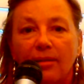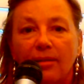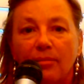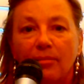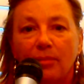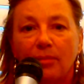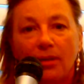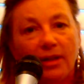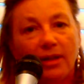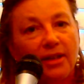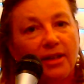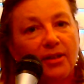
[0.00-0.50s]

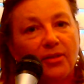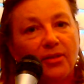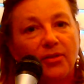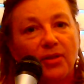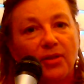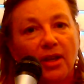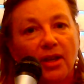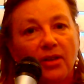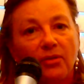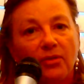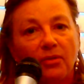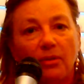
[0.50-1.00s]
Put it in your
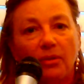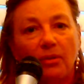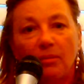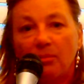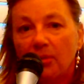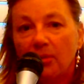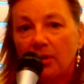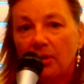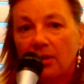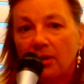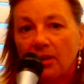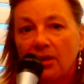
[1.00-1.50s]
schedule,
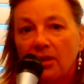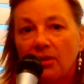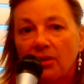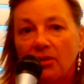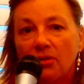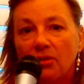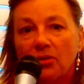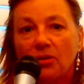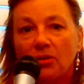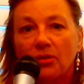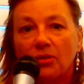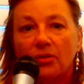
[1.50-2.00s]
put it in your
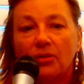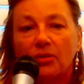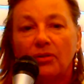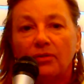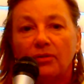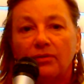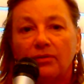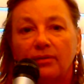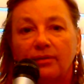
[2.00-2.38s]
journal.